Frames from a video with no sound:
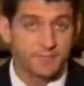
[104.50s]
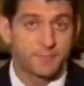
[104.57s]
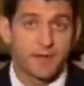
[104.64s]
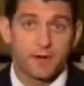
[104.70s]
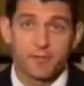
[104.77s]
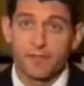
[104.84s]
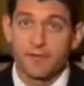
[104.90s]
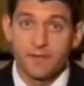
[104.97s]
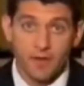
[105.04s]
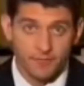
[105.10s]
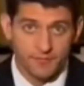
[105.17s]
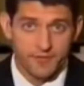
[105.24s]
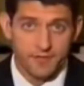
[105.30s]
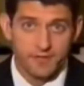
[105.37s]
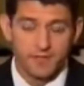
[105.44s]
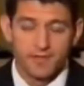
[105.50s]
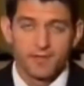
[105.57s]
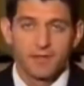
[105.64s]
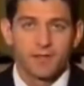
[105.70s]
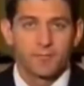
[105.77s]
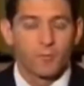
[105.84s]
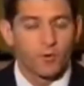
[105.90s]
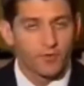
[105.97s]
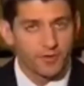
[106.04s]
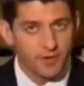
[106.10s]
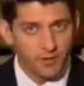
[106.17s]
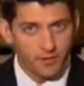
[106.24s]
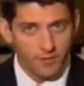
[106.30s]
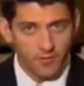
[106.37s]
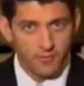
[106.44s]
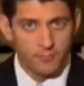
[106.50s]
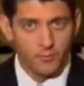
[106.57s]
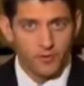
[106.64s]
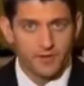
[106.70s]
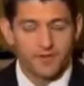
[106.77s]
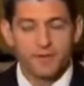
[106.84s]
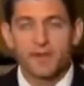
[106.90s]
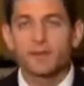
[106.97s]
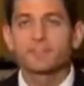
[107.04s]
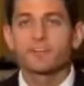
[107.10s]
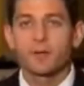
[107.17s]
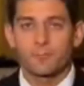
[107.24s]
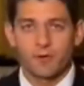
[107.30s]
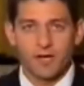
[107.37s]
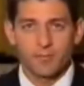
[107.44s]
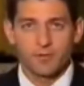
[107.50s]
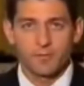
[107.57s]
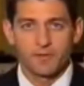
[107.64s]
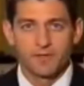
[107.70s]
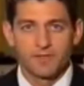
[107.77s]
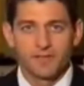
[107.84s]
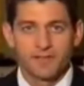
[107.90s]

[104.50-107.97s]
That's better than nothing. More to the other point, here's our problem.